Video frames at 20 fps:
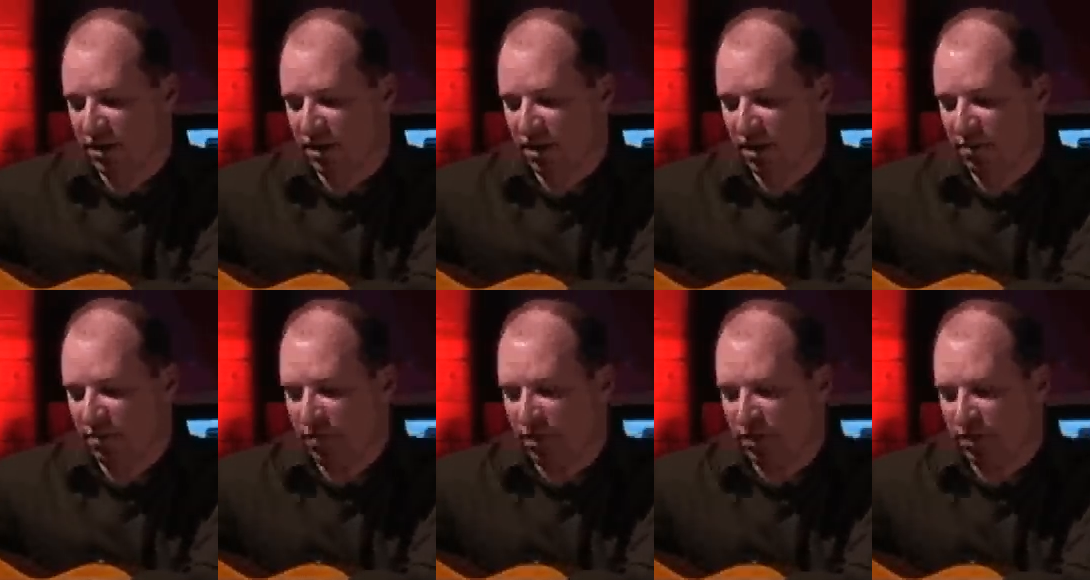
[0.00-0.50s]

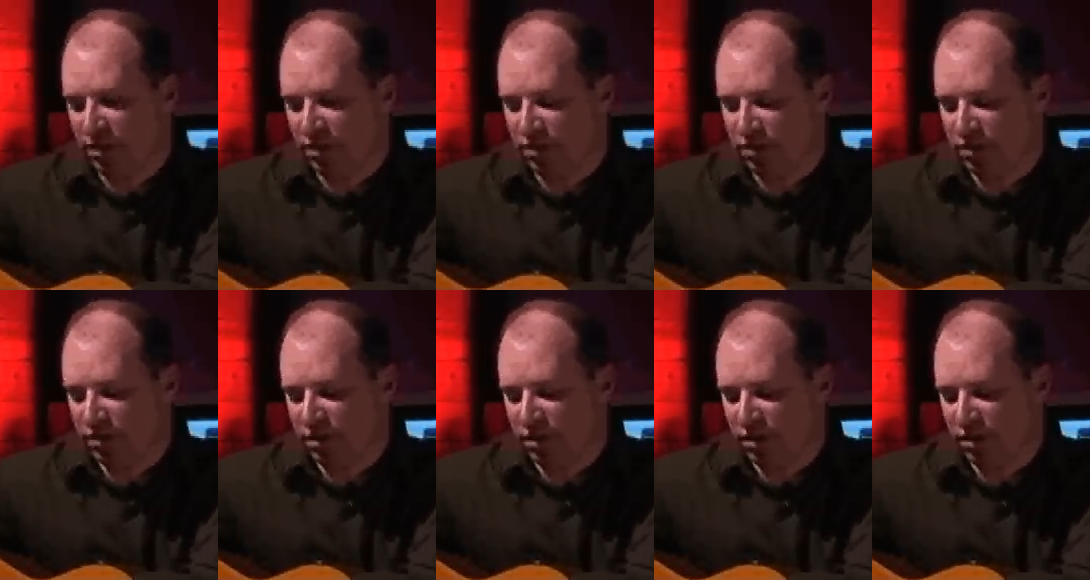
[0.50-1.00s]
But there's
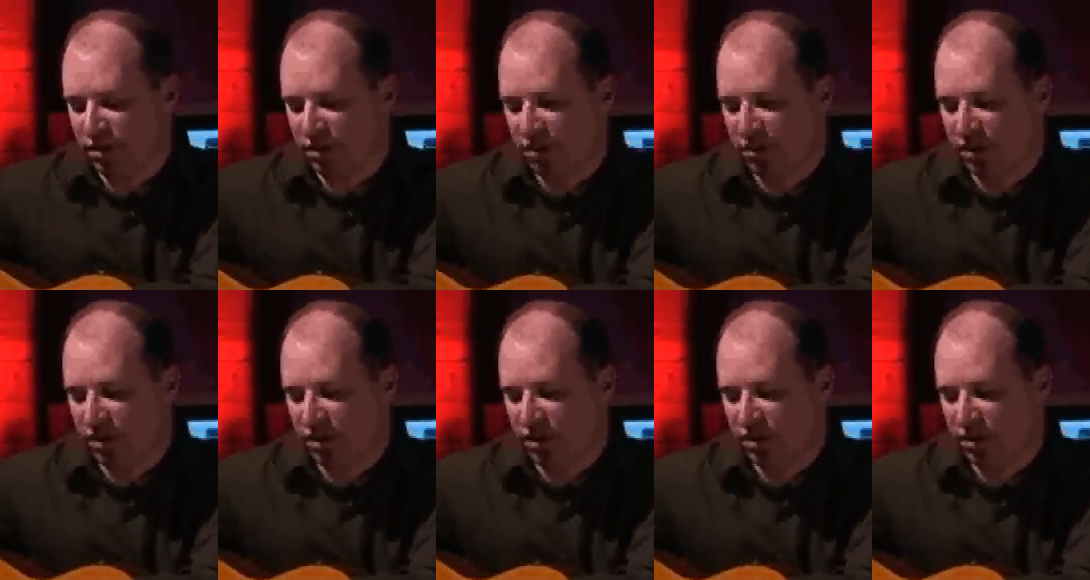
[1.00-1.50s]

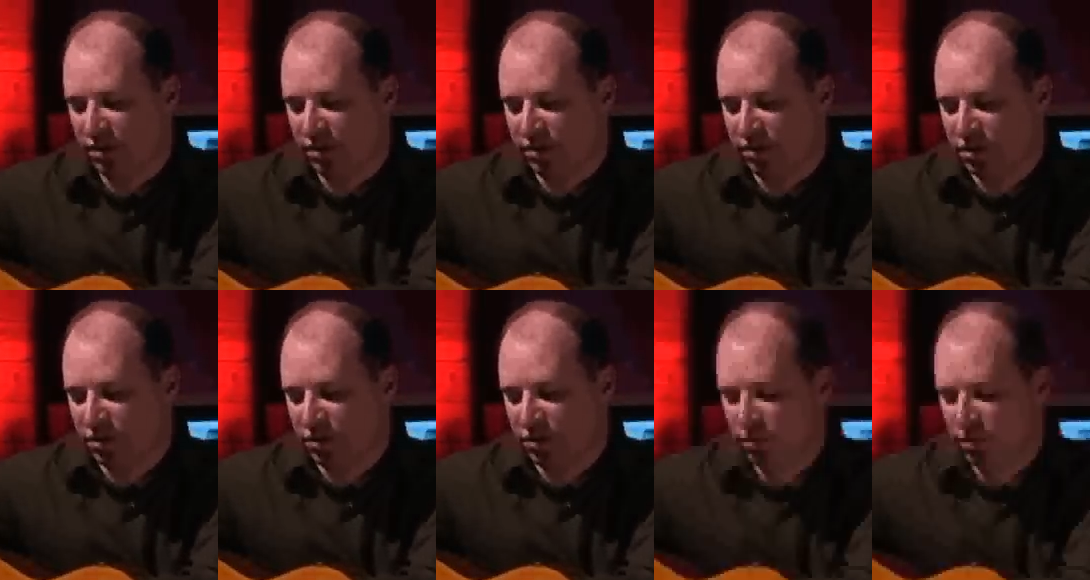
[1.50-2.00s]
the two
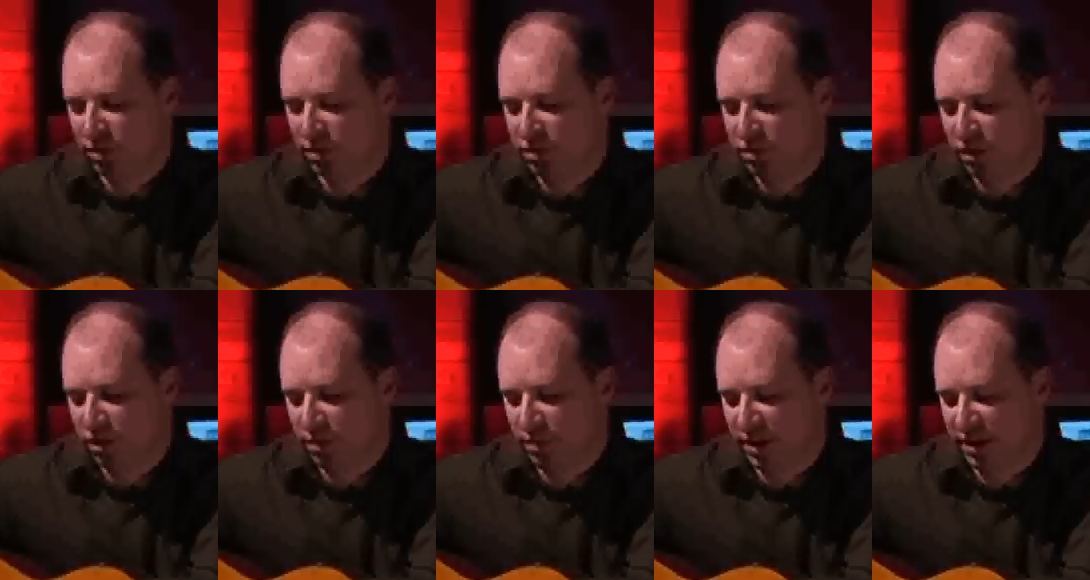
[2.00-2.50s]
that we're going to talk
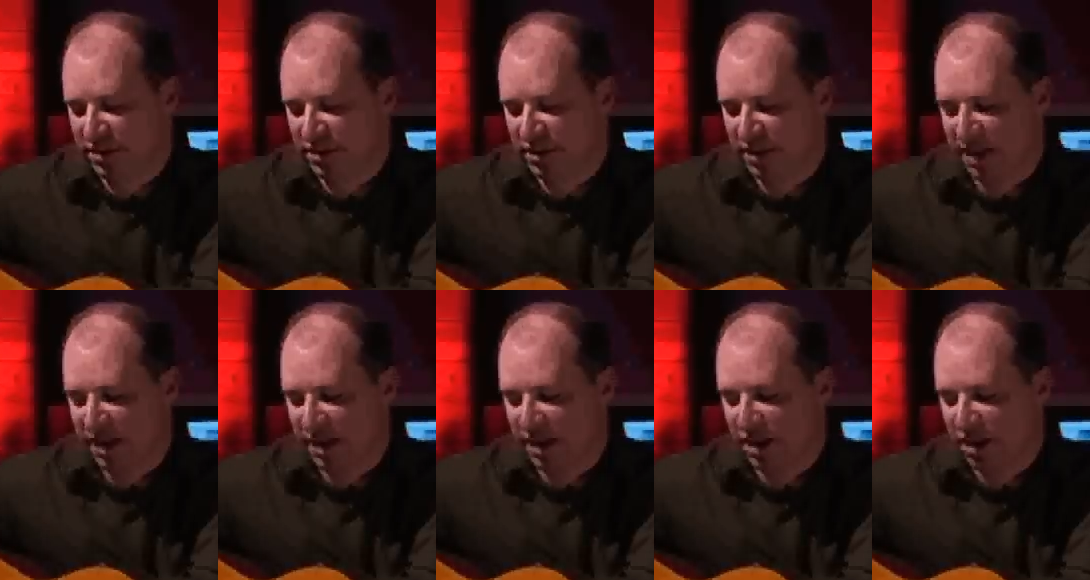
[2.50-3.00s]
about
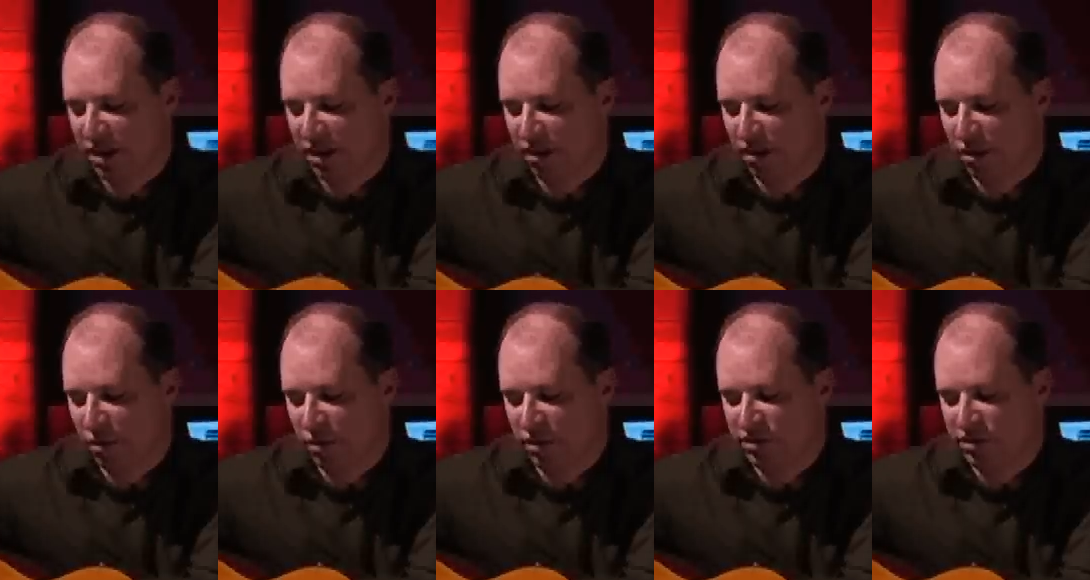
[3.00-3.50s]
today. The
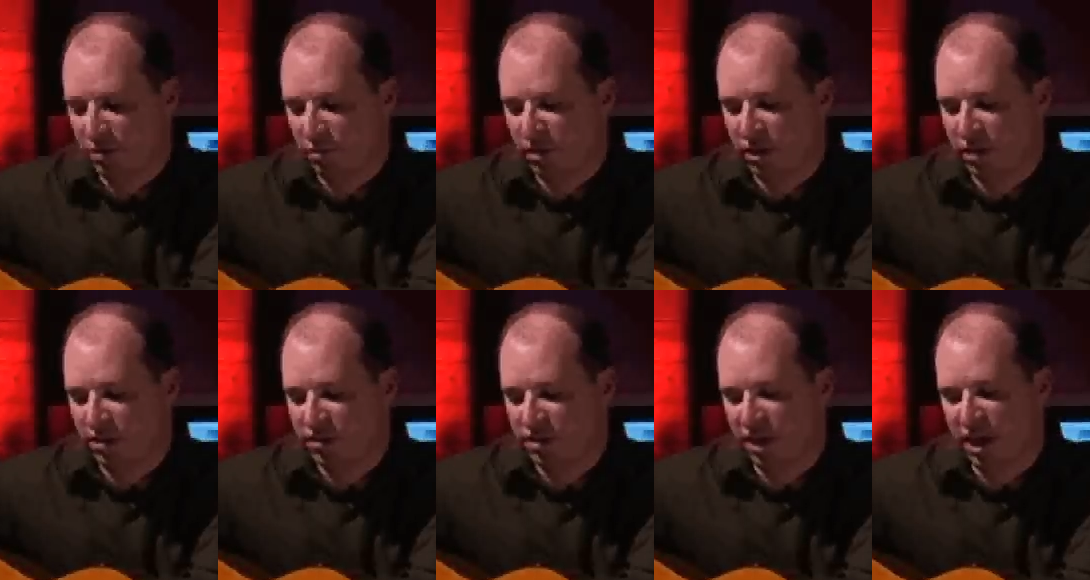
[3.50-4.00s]
ones that run on
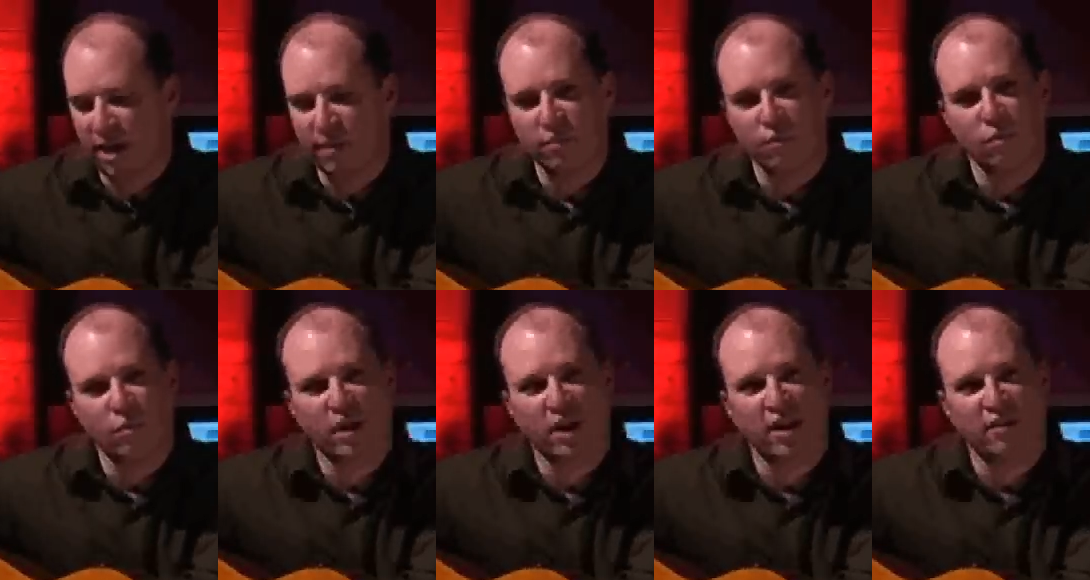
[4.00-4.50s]
top, when
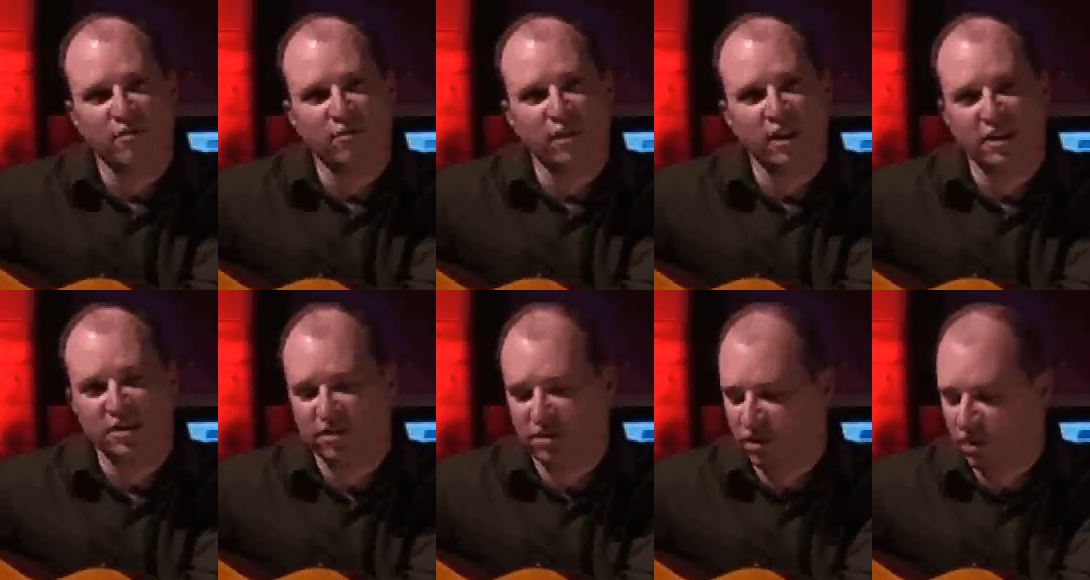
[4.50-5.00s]
I flex
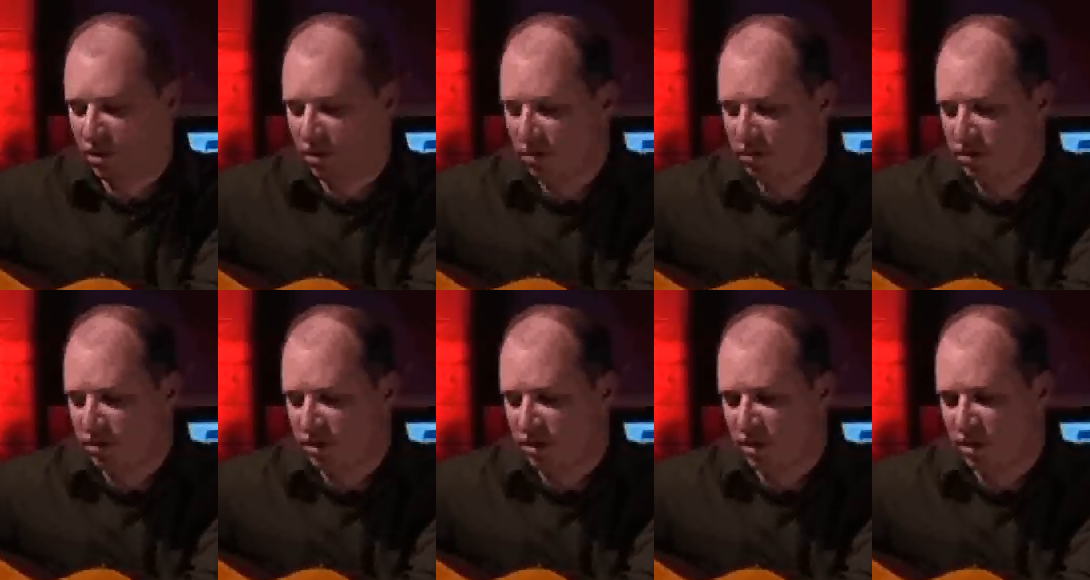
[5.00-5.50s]
those,
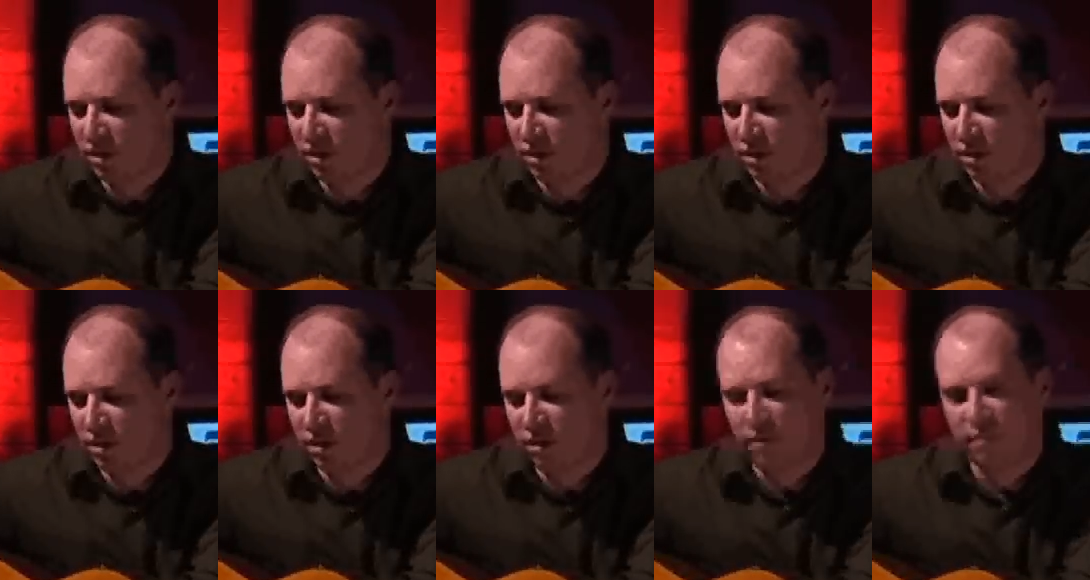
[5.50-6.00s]

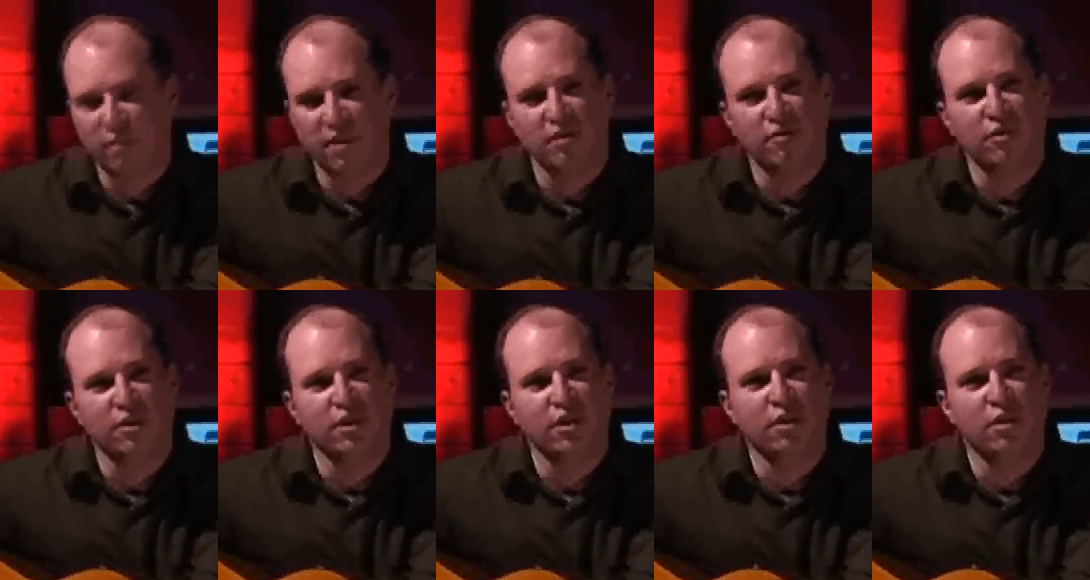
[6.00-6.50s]
my
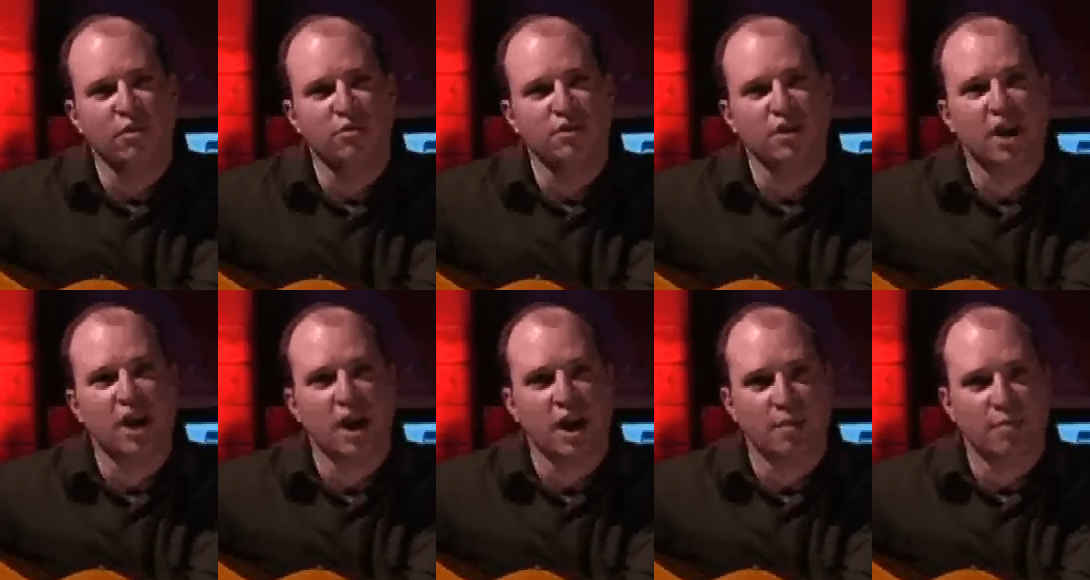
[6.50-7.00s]
finger goes
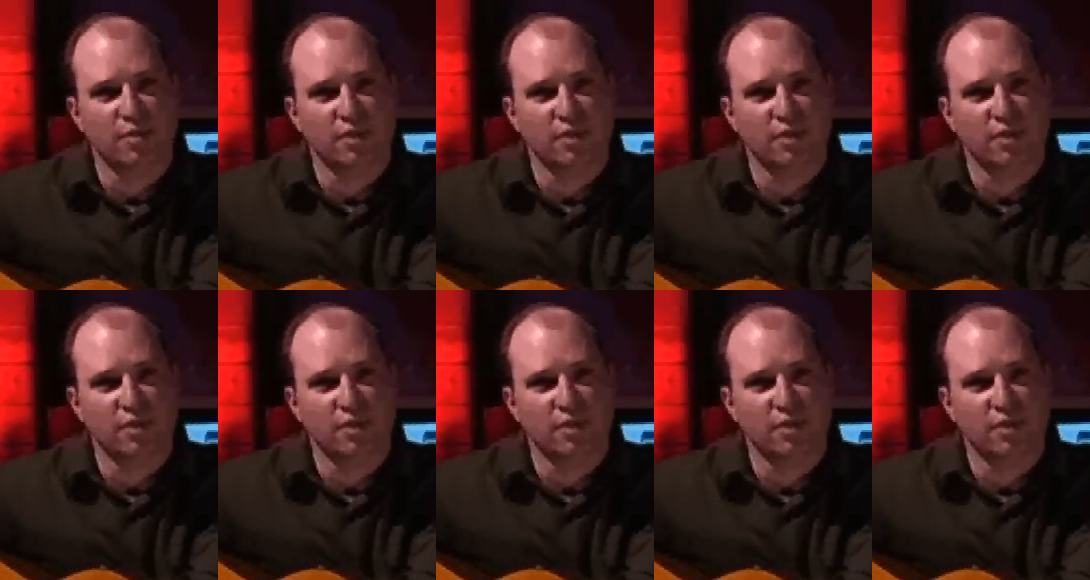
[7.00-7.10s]
up.